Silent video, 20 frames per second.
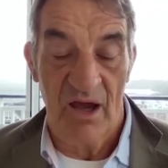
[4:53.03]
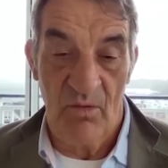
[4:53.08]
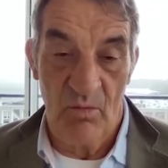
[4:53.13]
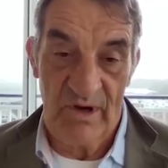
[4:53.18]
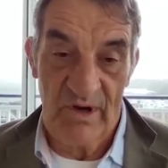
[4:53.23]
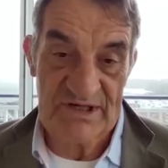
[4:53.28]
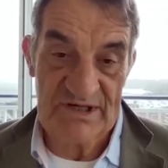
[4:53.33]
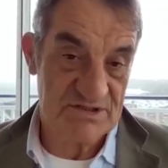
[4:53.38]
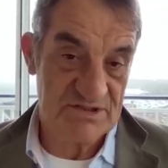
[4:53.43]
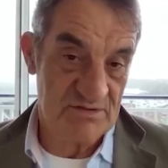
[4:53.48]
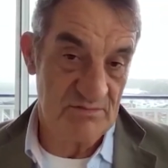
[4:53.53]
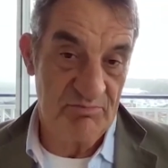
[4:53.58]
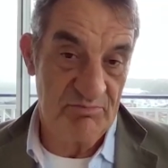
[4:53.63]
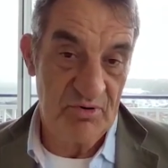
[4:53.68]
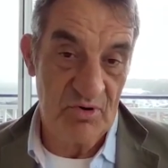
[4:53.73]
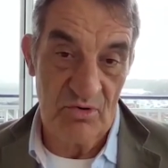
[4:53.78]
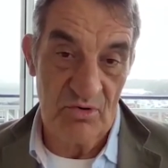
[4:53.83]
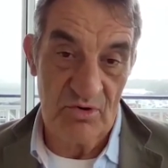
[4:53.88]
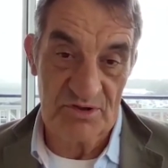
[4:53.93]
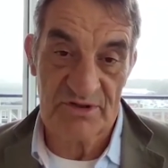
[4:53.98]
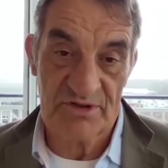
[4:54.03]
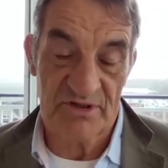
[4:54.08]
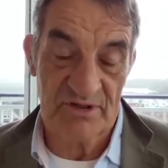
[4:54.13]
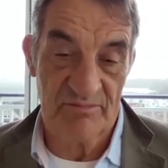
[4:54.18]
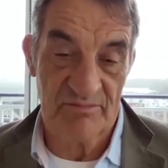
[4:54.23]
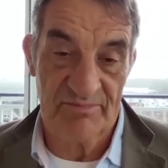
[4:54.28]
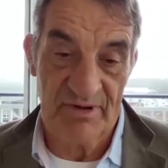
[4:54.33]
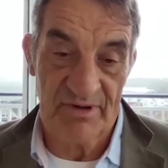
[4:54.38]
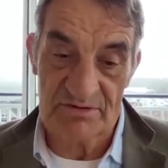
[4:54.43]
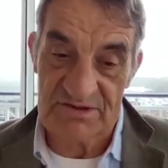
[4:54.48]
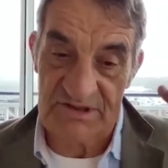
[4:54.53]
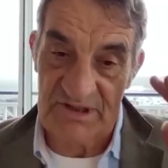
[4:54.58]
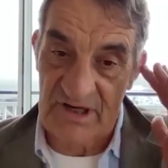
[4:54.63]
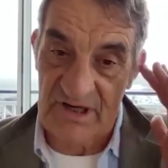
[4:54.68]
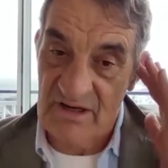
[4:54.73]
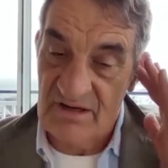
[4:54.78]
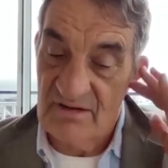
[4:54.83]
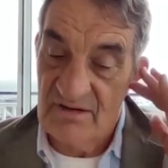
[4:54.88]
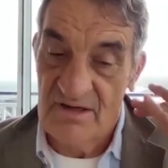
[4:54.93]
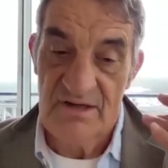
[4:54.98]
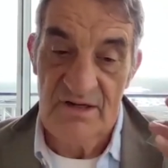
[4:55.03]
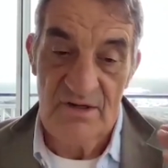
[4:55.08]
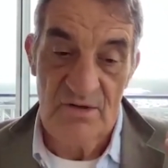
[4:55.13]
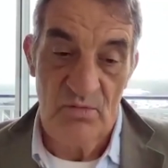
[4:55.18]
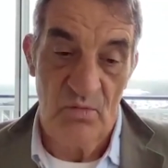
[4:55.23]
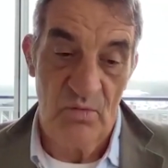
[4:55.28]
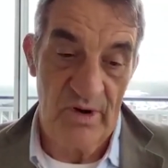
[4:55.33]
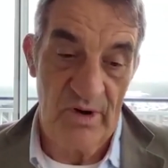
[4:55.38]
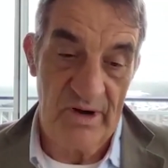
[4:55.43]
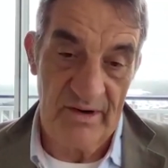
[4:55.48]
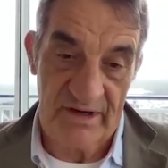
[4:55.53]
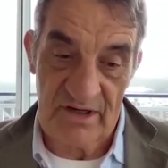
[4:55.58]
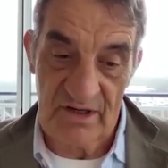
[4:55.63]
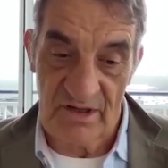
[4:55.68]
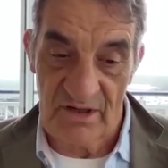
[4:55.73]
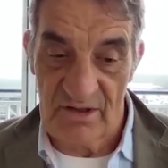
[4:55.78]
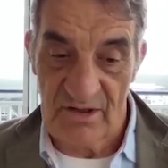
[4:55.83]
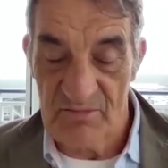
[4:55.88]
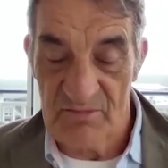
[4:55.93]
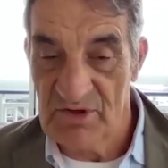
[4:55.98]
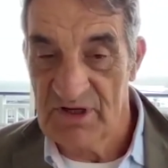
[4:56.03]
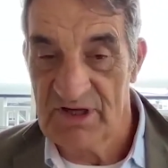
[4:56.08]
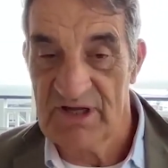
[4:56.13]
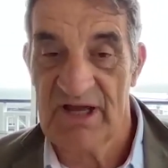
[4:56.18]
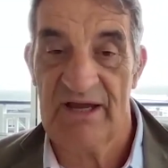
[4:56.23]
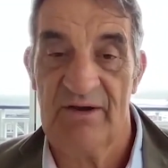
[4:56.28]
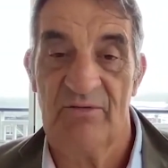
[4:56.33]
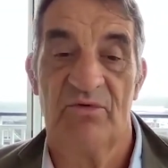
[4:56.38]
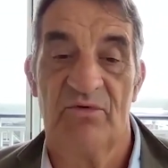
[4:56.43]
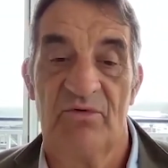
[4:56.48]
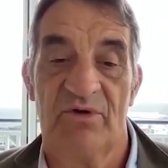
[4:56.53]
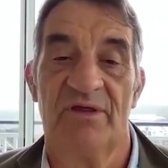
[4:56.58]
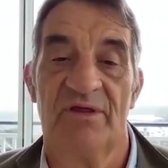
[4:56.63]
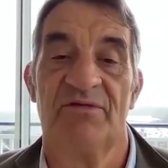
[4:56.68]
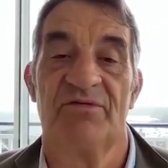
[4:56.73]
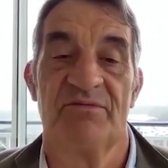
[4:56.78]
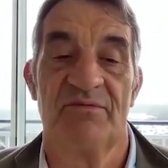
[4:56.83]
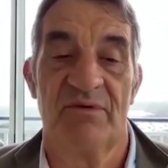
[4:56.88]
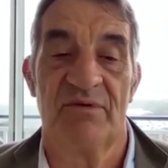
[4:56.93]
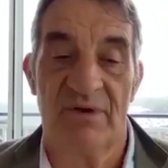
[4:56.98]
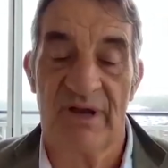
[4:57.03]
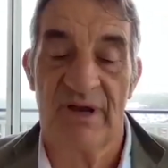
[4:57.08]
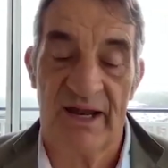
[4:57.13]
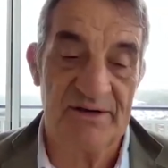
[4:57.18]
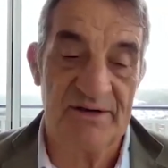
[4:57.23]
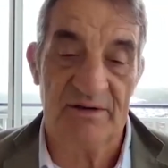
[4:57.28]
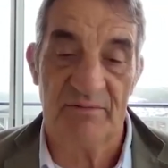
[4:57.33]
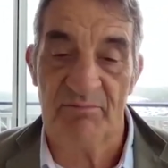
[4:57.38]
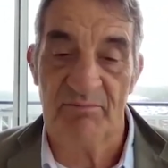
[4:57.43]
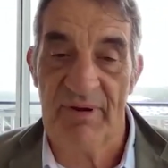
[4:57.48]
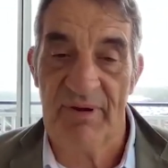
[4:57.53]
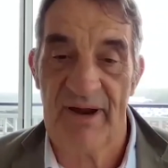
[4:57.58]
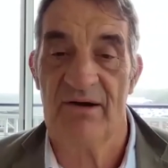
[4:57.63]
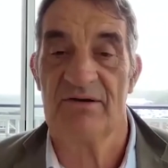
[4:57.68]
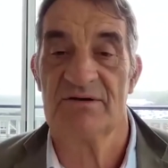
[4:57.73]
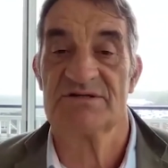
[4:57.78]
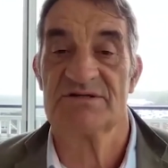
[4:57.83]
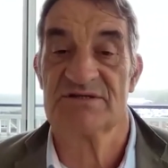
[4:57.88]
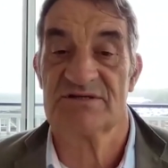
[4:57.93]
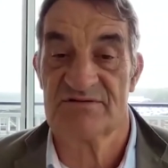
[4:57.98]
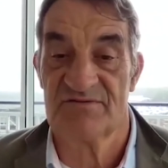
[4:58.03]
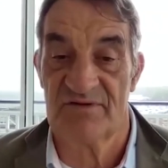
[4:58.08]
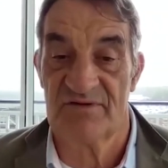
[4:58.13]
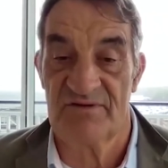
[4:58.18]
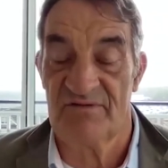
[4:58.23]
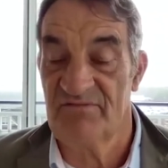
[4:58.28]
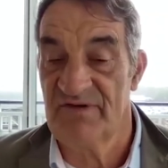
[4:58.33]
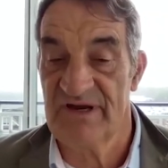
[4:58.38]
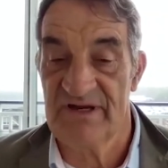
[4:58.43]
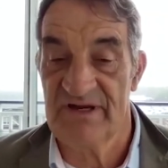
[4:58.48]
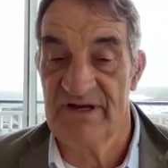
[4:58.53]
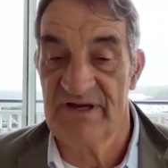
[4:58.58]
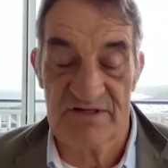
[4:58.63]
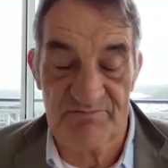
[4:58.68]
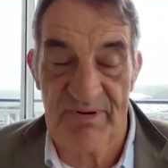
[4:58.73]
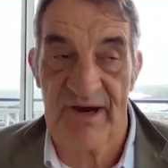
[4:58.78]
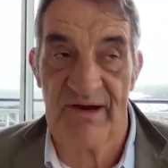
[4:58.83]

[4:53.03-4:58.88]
western port on the Baltic where it could communicate with London, Paris, and Venice.